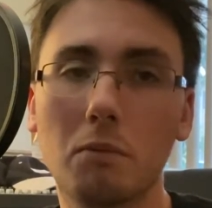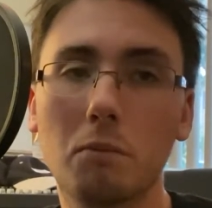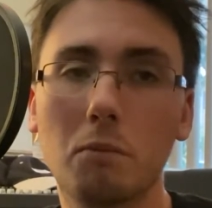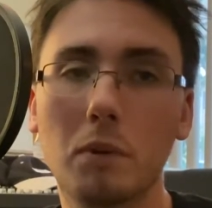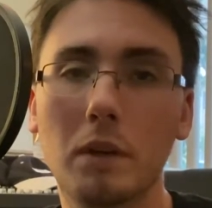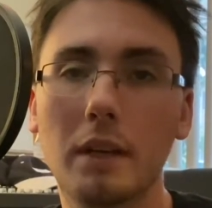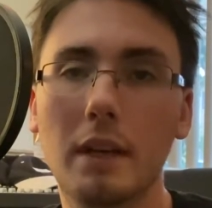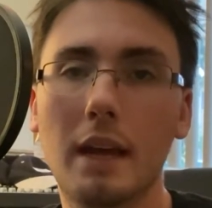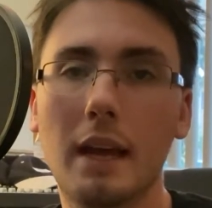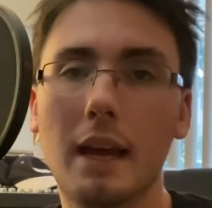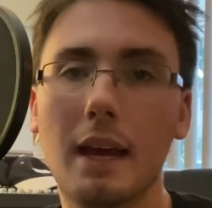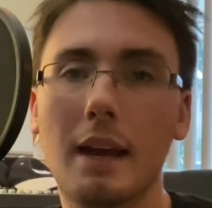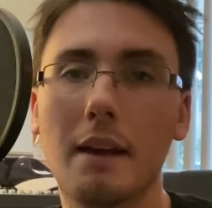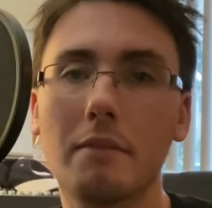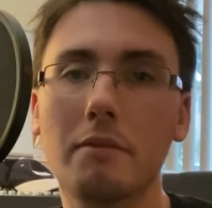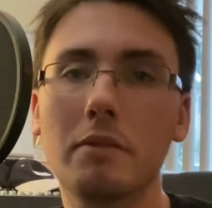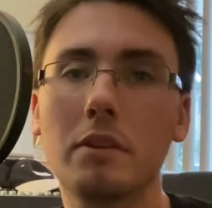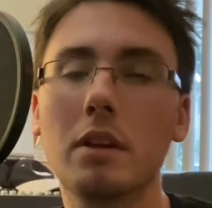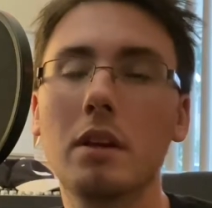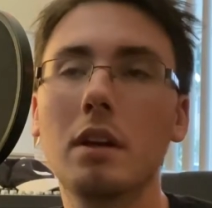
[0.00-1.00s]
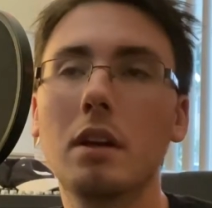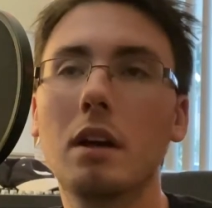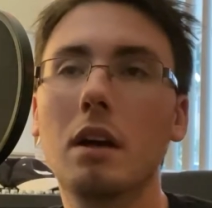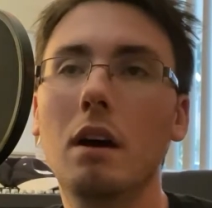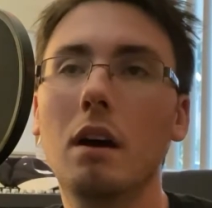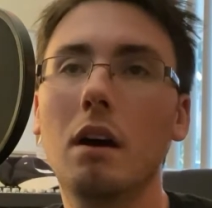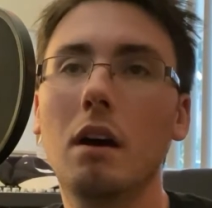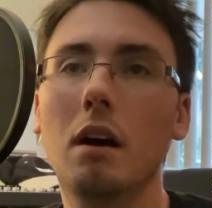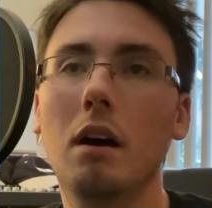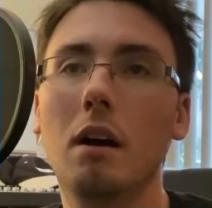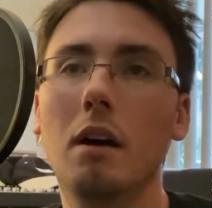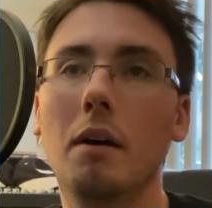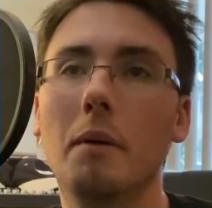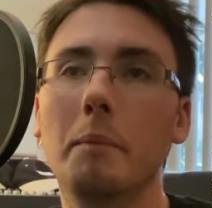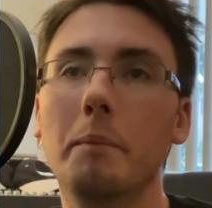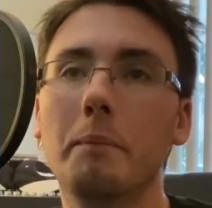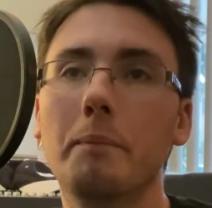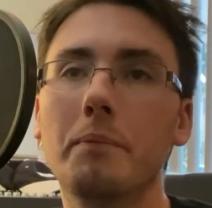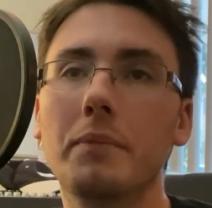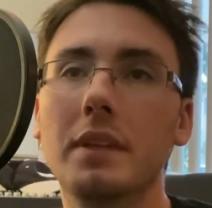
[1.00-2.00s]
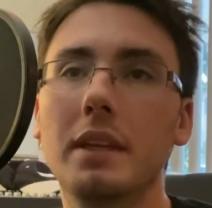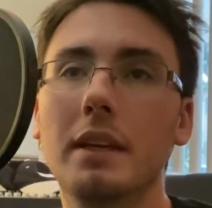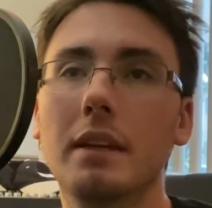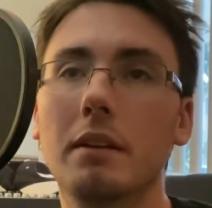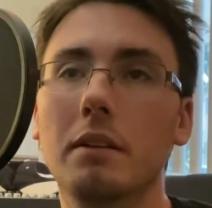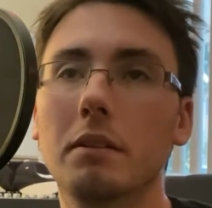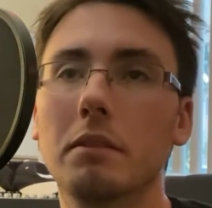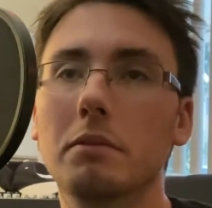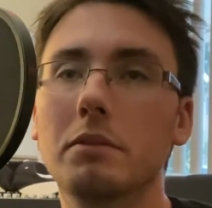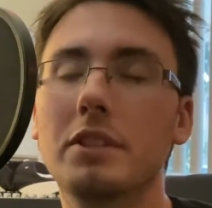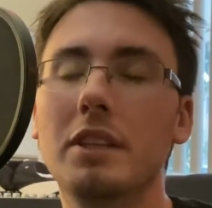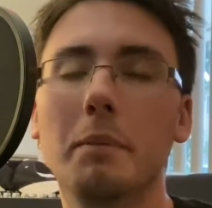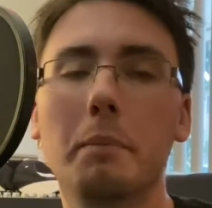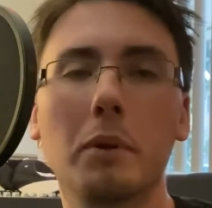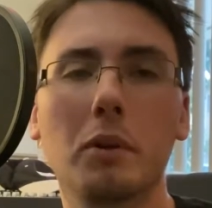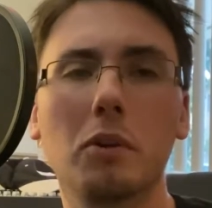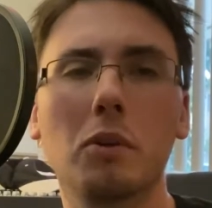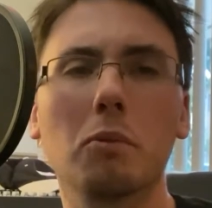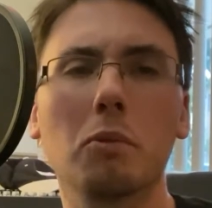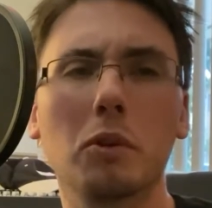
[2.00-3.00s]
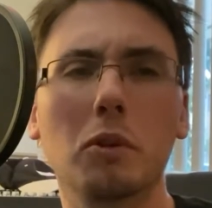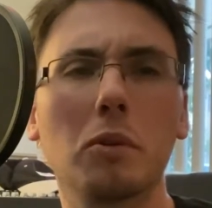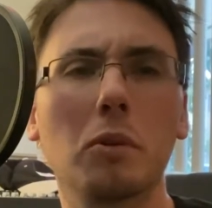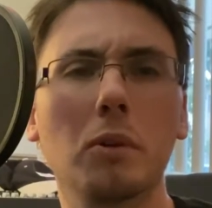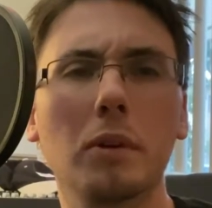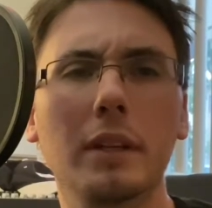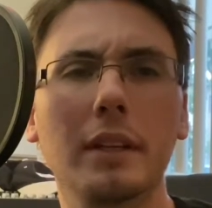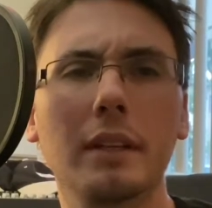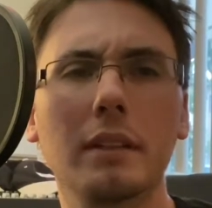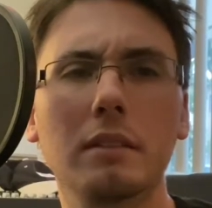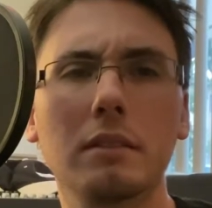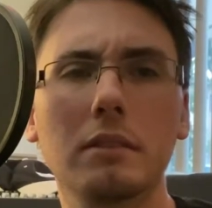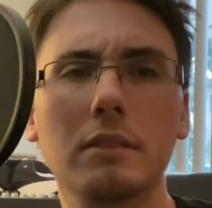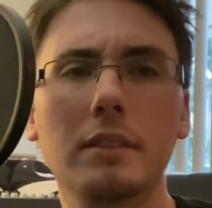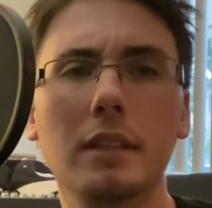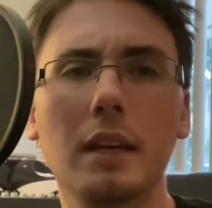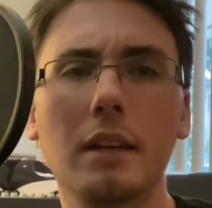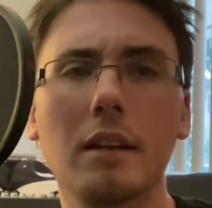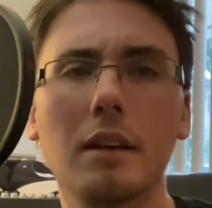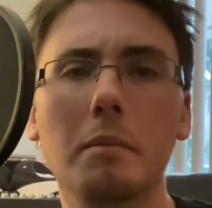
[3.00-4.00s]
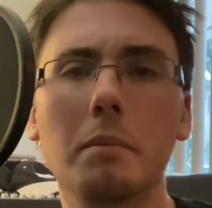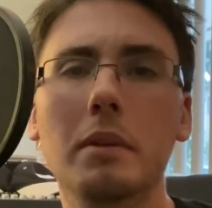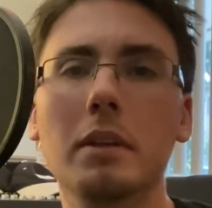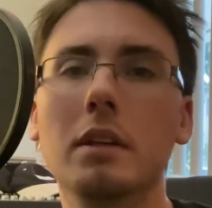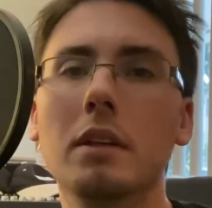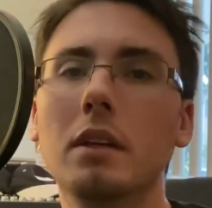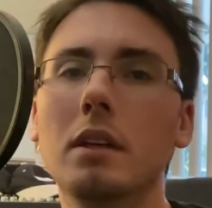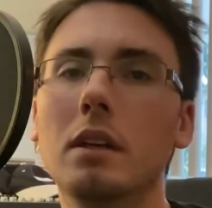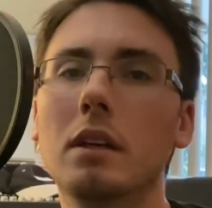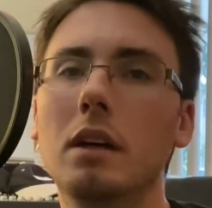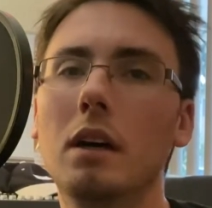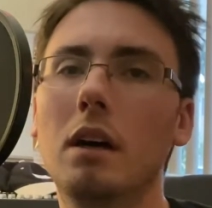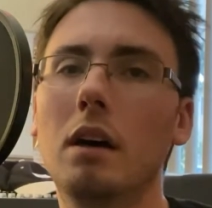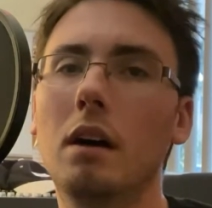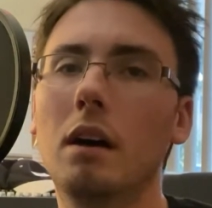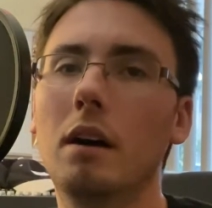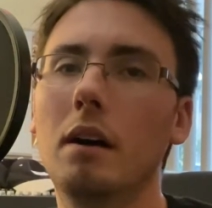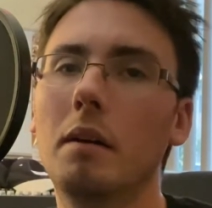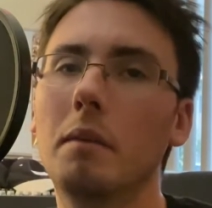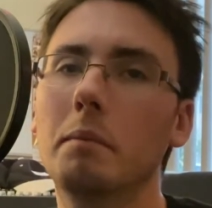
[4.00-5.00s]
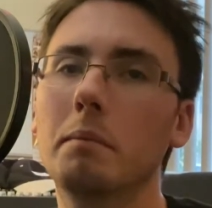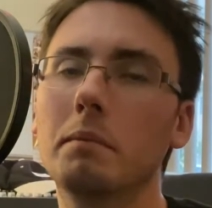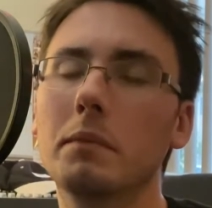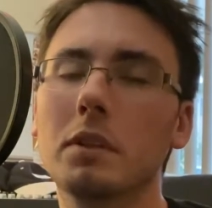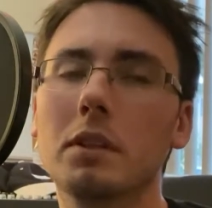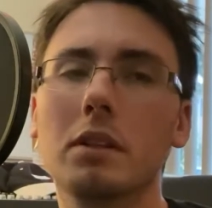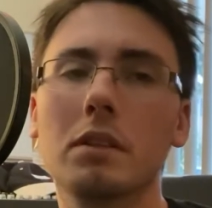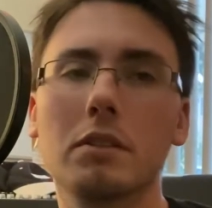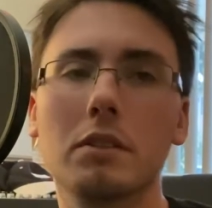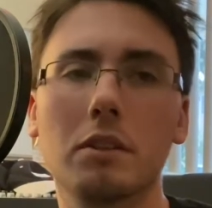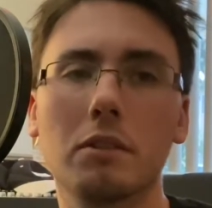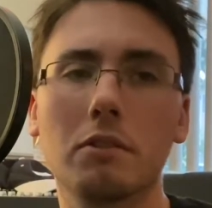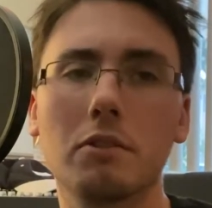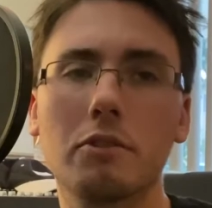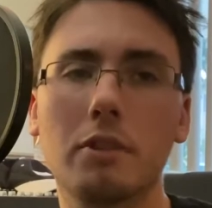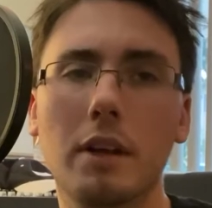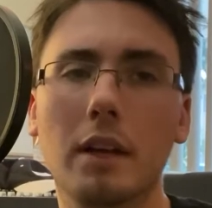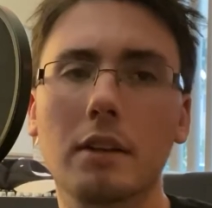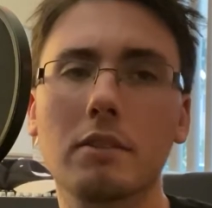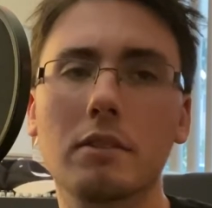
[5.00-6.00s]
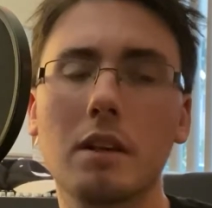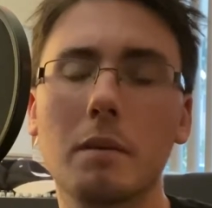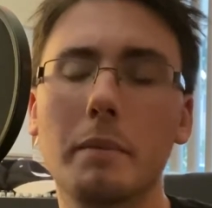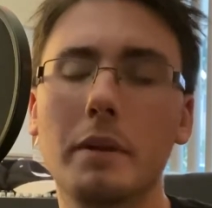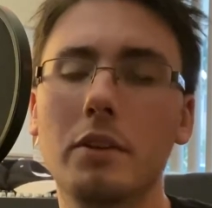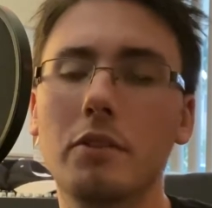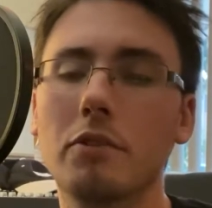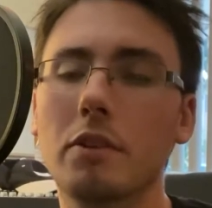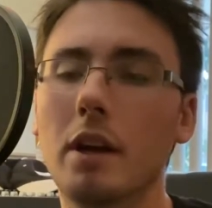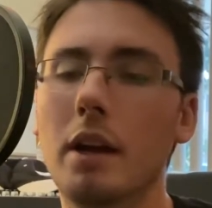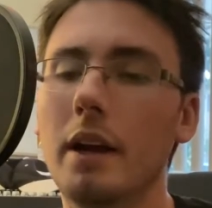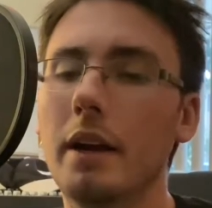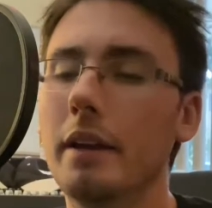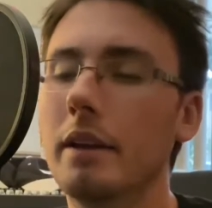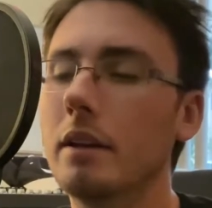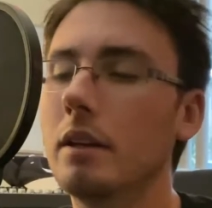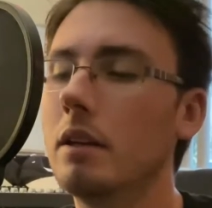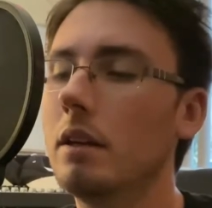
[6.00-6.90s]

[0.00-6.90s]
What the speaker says: wouldn't have in a typical recording setup because your tracks come in dry.